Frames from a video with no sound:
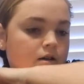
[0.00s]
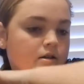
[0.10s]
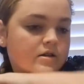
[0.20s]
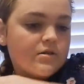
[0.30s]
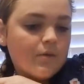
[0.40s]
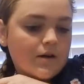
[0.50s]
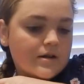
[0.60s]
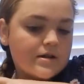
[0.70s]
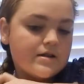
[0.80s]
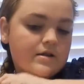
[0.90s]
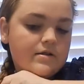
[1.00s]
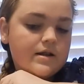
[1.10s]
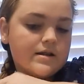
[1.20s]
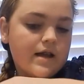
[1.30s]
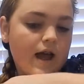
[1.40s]
So you want to just do
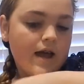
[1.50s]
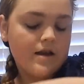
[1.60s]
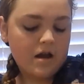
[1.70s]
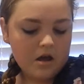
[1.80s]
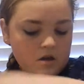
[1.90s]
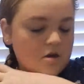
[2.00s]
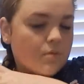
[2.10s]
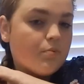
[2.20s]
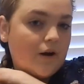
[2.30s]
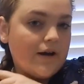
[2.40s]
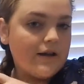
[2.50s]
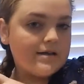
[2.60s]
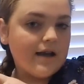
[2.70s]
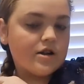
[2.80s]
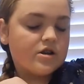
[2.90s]
this. And your braided
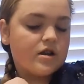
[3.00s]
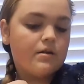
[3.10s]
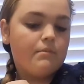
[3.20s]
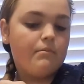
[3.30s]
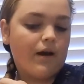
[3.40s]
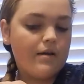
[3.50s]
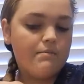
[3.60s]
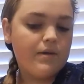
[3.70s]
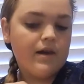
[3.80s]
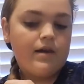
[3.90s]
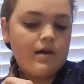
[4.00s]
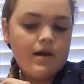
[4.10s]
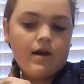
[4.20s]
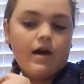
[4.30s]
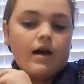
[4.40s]
section might be
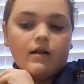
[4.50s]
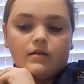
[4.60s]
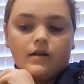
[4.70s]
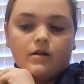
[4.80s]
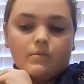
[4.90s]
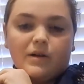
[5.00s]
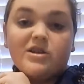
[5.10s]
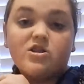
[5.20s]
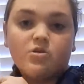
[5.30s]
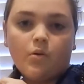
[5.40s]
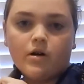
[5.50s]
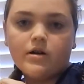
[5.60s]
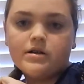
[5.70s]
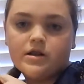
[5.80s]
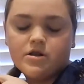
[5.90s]
a little bit
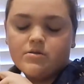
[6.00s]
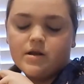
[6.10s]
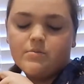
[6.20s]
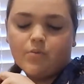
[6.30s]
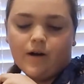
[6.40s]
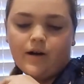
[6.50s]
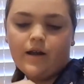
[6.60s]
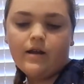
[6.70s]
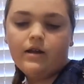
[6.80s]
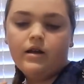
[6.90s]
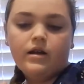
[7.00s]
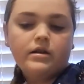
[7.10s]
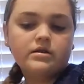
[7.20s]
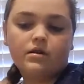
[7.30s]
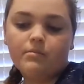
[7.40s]
shorter since you did braid it.
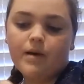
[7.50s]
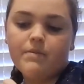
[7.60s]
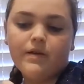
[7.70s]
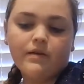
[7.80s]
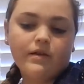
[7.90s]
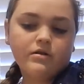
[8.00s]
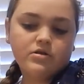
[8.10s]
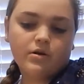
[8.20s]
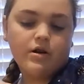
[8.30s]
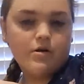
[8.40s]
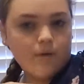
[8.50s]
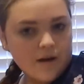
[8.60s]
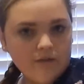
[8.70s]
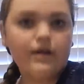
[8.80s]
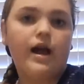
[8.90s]
So it might be a little shorter, and you might
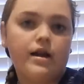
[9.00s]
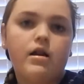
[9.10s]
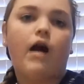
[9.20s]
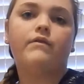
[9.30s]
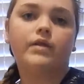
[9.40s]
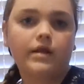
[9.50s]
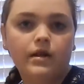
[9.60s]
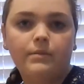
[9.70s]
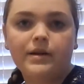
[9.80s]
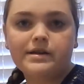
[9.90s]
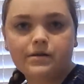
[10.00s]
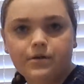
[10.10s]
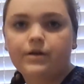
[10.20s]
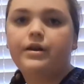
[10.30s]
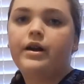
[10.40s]
have to cut it off a little bit
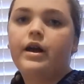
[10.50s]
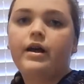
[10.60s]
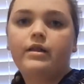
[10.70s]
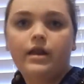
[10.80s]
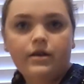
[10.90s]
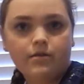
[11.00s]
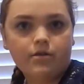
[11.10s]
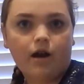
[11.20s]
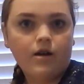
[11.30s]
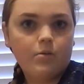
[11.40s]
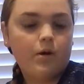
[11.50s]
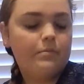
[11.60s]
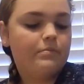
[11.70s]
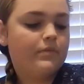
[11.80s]
sooner than you thought you would.